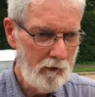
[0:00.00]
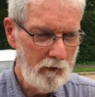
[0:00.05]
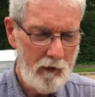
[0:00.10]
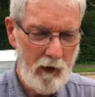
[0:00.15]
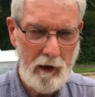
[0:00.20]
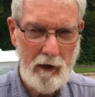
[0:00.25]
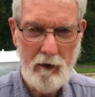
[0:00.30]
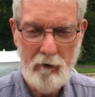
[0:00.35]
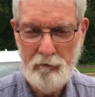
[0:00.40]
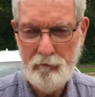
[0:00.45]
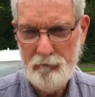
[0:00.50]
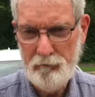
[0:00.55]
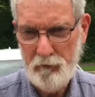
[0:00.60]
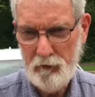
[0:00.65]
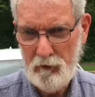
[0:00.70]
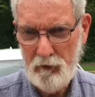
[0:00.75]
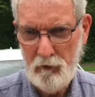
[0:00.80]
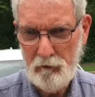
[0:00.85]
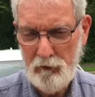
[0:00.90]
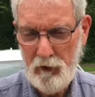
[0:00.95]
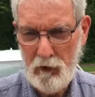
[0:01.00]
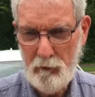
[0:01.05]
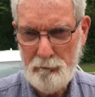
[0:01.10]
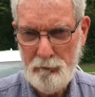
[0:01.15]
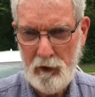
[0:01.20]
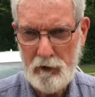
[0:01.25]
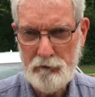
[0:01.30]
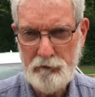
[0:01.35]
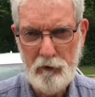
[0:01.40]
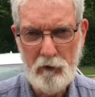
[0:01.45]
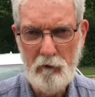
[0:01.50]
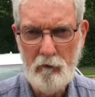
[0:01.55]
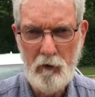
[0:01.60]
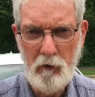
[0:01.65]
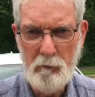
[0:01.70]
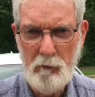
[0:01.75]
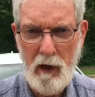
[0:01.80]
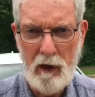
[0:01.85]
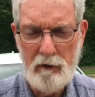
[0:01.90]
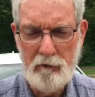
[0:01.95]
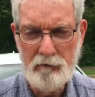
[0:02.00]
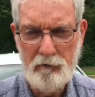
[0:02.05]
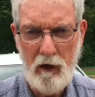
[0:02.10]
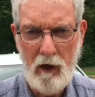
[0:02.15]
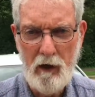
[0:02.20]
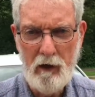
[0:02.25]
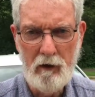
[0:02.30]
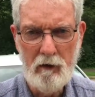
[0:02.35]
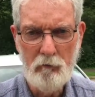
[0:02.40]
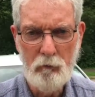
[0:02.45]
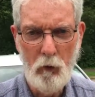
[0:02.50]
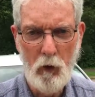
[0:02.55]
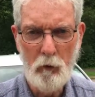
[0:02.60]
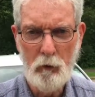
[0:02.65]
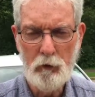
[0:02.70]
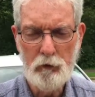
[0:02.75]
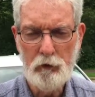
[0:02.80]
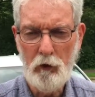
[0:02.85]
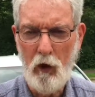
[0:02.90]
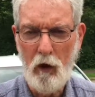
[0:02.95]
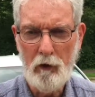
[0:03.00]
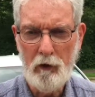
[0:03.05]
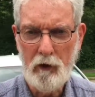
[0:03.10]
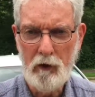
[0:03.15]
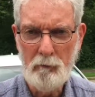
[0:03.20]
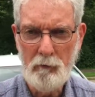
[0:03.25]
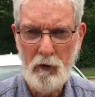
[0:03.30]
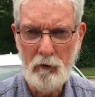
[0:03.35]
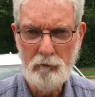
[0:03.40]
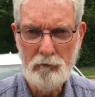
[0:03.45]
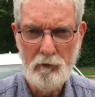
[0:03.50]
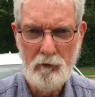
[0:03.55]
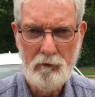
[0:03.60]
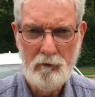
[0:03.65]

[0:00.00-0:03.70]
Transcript: kind of, you know, get a picture in their mind's eye of what we're talking about.